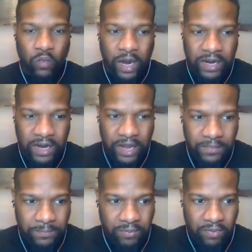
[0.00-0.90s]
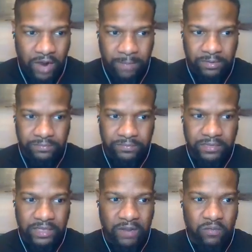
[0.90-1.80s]
Another problem
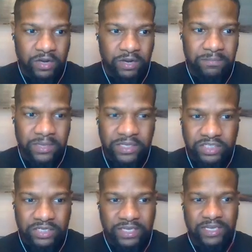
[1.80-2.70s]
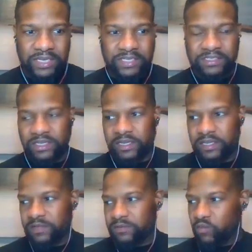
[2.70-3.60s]
that I want to mention is,
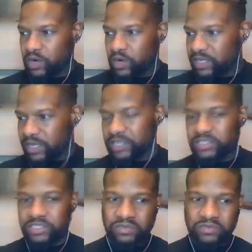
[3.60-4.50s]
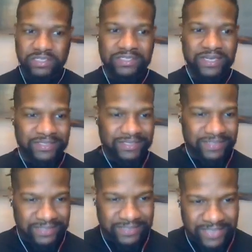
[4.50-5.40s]
one of the issues is that
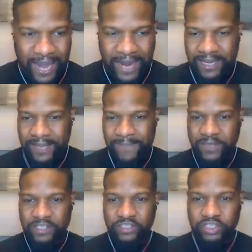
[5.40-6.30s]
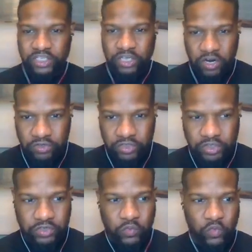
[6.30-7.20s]
society and
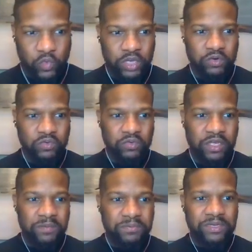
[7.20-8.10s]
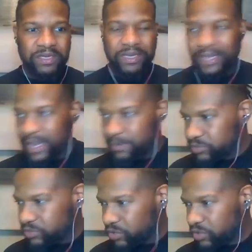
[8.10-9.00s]
church will put
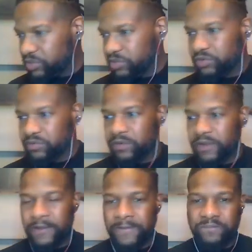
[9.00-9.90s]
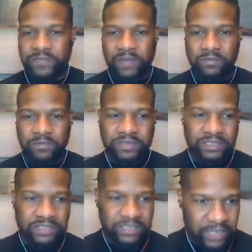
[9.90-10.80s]
labels on you. They will
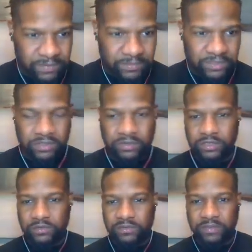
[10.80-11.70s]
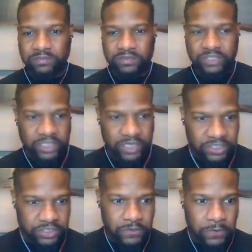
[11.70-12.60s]
put stigmas on you. They will
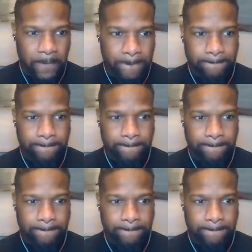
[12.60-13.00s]
judge you.